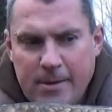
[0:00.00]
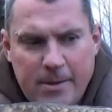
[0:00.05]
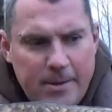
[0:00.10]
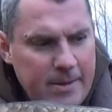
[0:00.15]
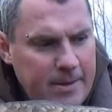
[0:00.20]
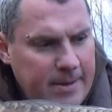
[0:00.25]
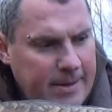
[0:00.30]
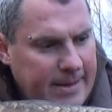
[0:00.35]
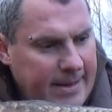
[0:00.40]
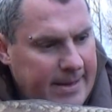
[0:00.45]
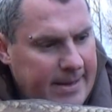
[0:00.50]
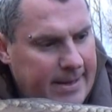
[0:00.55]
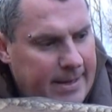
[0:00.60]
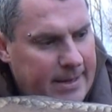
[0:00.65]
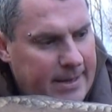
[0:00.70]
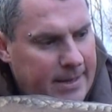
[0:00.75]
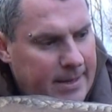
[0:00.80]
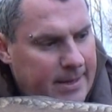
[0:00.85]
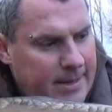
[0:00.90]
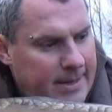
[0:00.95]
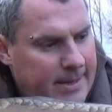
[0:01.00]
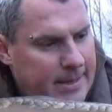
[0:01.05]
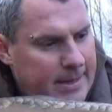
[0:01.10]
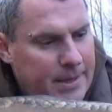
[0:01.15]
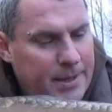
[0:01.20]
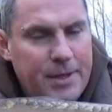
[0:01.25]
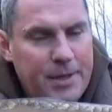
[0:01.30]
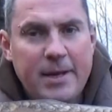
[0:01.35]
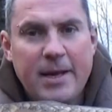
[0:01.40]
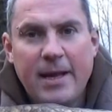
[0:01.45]
Right,
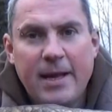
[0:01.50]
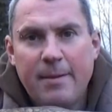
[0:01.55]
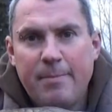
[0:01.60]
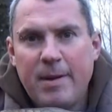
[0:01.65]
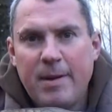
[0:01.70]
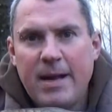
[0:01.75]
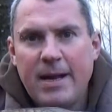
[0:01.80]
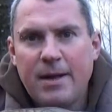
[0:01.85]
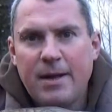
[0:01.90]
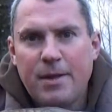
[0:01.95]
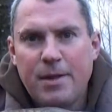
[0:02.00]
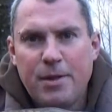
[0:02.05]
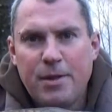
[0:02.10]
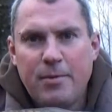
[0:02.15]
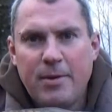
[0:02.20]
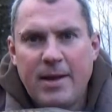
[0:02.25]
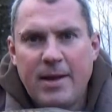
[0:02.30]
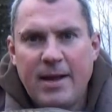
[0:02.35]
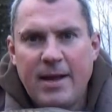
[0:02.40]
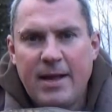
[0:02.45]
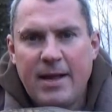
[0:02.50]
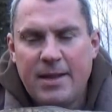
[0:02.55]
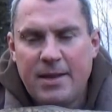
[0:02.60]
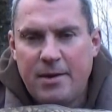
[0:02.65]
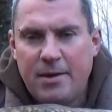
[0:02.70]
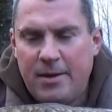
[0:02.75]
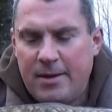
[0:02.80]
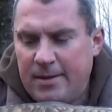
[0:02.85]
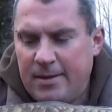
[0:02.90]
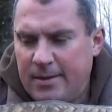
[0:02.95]
let's get her back so we can get
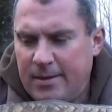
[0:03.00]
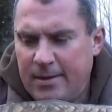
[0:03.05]
the